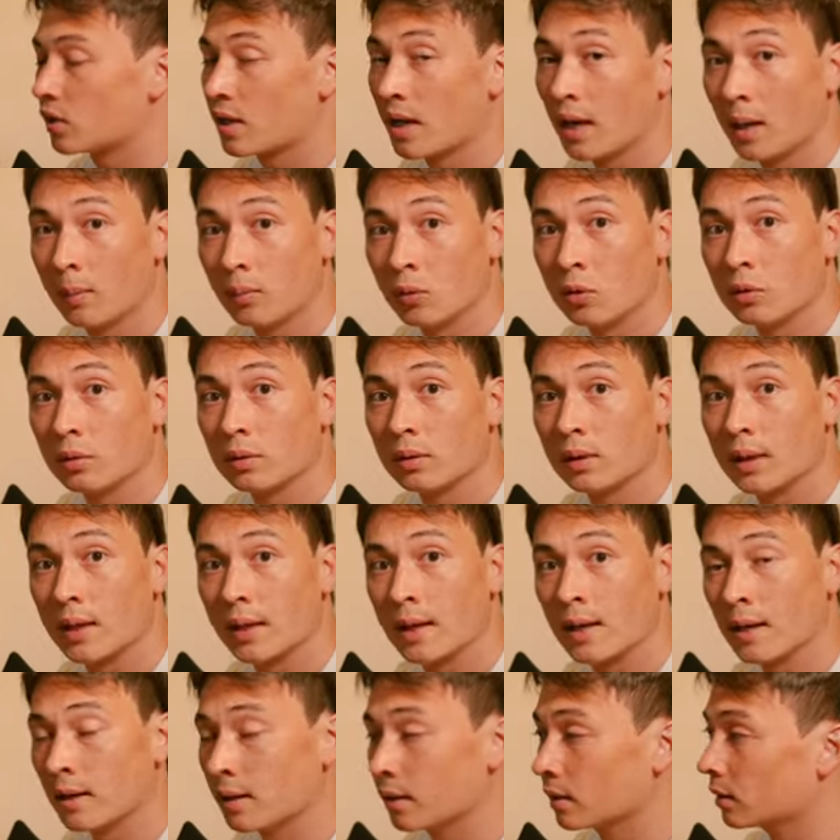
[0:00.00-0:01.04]
table,
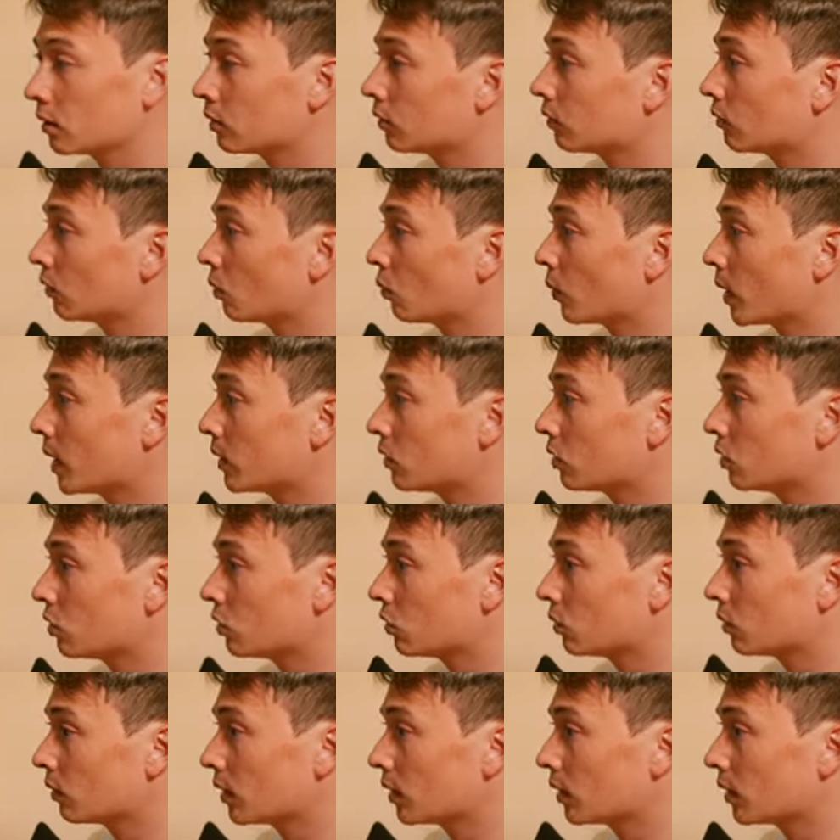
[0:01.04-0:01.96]
and the way to do